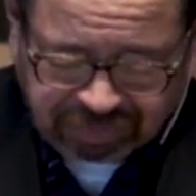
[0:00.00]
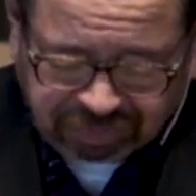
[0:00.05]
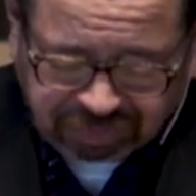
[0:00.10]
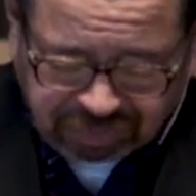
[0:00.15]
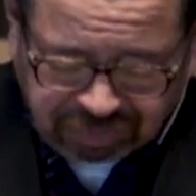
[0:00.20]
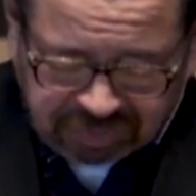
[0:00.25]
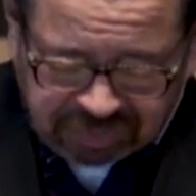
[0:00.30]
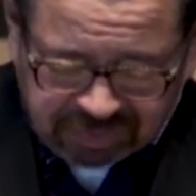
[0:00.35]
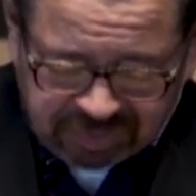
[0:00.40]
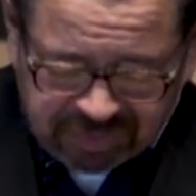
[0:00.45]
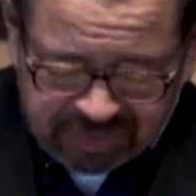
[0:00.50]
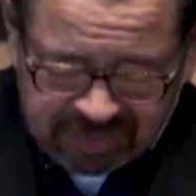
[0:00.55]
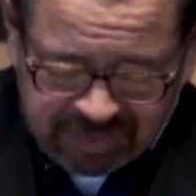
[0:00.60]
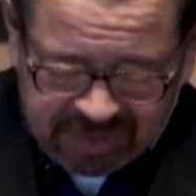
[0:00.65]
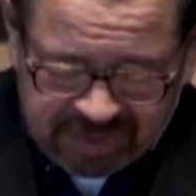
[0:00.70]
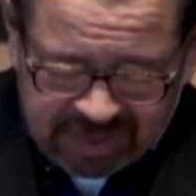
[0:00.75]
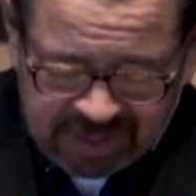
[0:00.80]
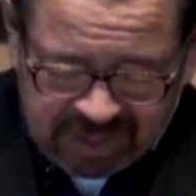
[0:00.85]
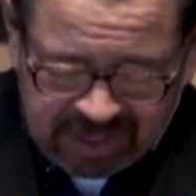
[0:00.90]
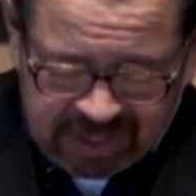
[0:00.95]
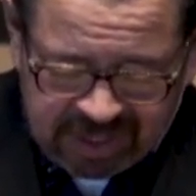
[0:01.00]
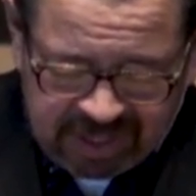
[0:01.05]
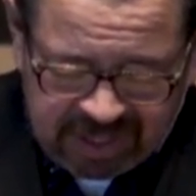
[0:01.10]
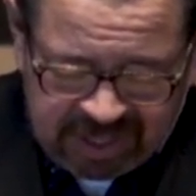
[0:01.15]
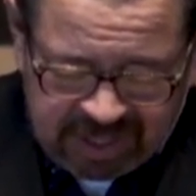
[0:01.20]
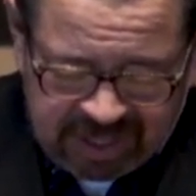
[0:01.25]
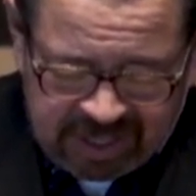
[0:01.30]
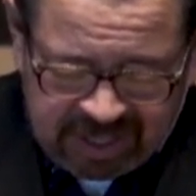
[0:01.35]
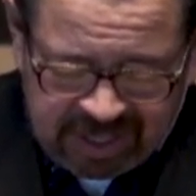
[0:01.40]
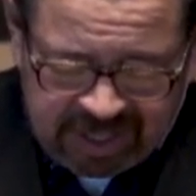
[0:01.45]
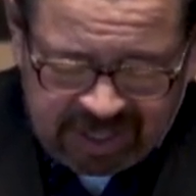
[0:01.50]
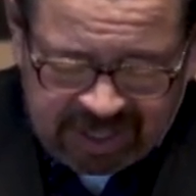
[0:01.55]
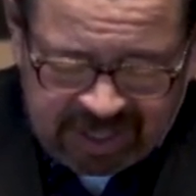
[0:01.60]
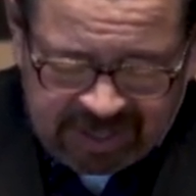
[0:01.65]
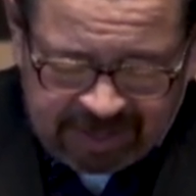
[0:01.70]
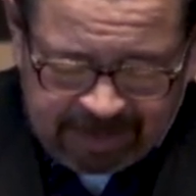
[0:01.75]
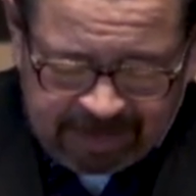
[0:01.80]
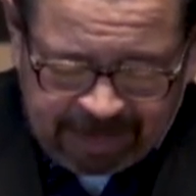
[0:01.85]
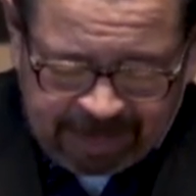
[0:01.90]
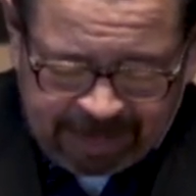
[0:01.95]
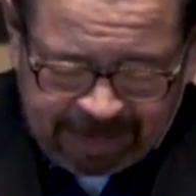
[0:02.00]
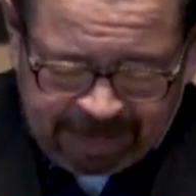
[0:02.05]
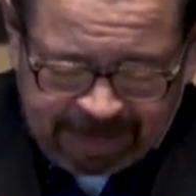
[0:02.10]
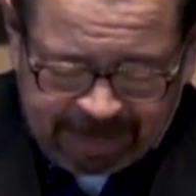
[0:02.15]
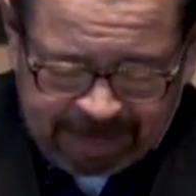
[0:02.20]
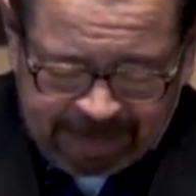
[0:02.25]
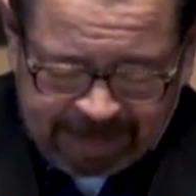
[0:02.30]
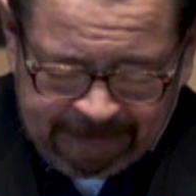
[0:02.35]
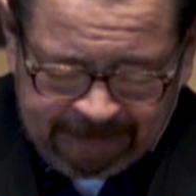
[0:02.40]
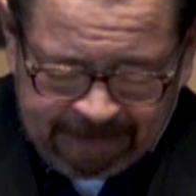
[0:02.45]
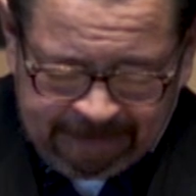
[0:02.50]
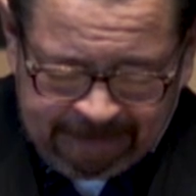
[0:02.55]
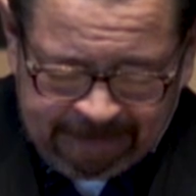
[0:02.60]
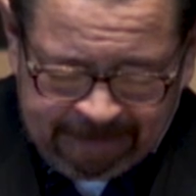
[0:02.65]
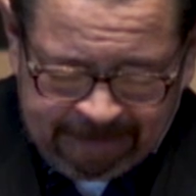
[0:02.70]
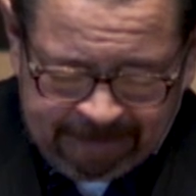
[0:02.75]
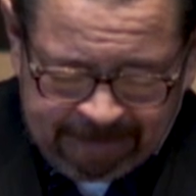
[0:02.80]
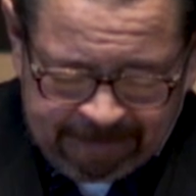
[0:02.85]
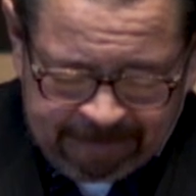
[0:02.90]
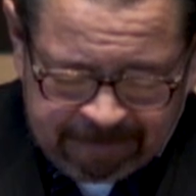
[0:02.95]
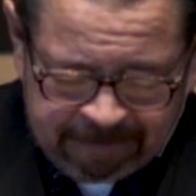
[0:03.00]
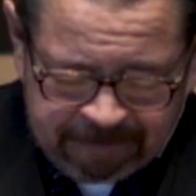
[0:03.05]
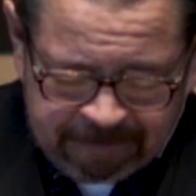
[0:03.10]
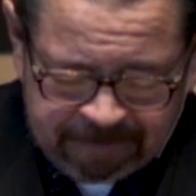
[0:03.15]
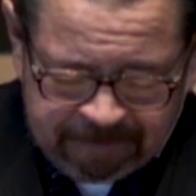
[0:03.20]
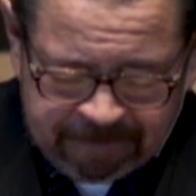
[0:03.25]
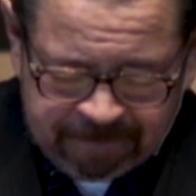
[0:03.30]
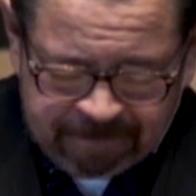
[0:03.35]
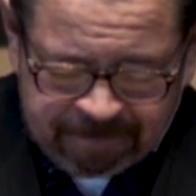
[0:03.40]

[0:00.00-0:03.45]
Nobody speaks.